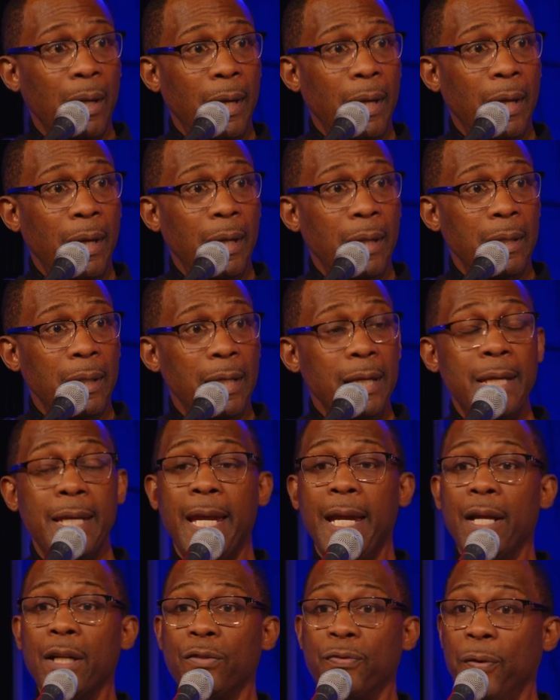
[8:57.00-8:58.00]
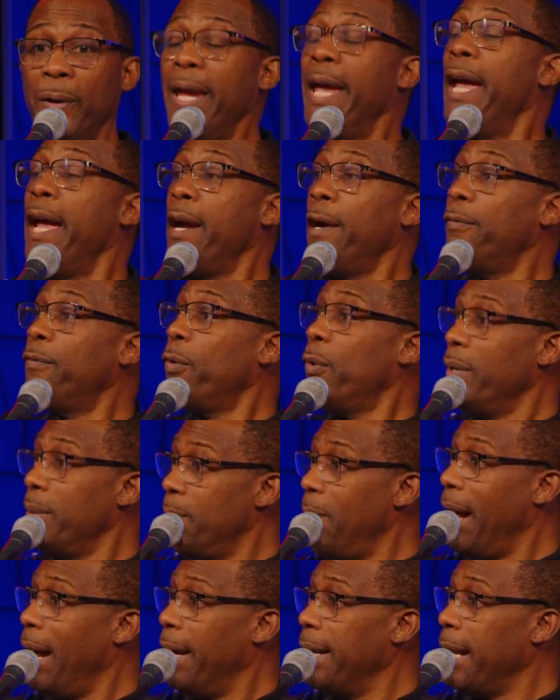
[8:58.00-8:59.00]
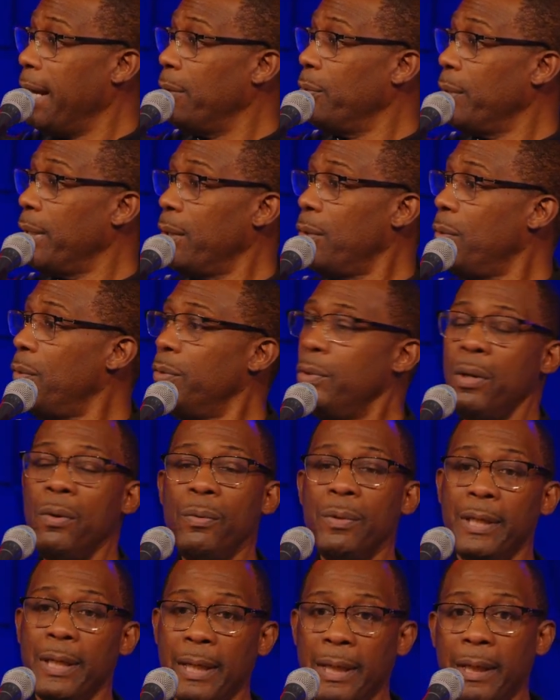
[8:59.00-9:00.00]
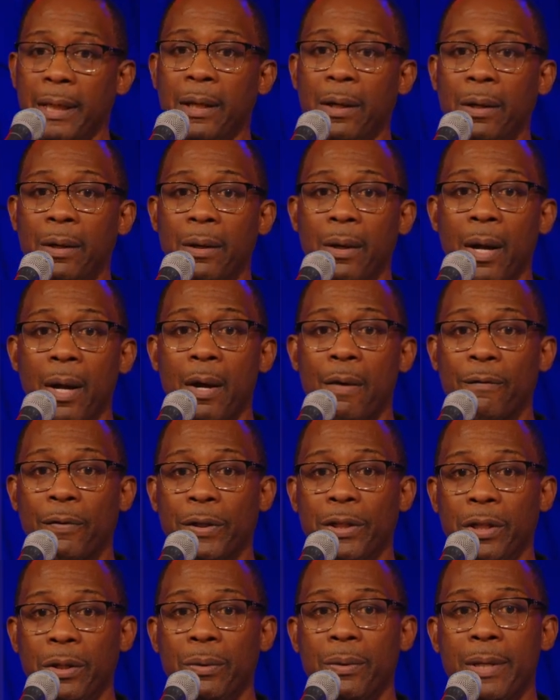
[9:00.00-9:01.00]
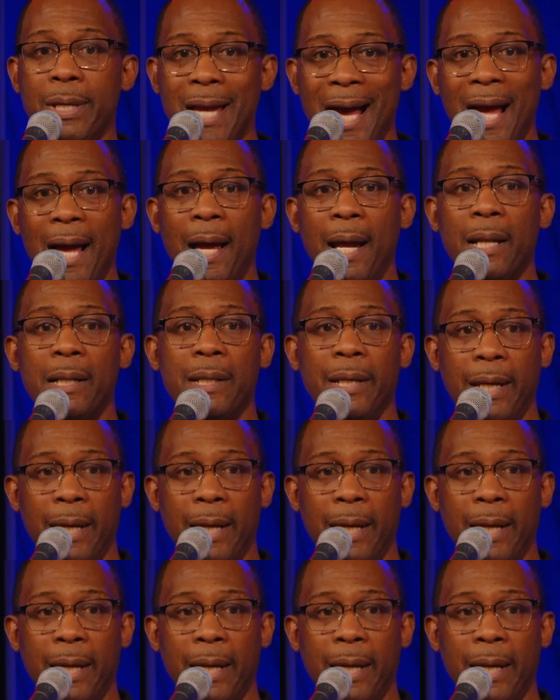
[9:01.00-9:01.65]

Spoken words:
And he cares for everybody. I don't care who don't care for you. God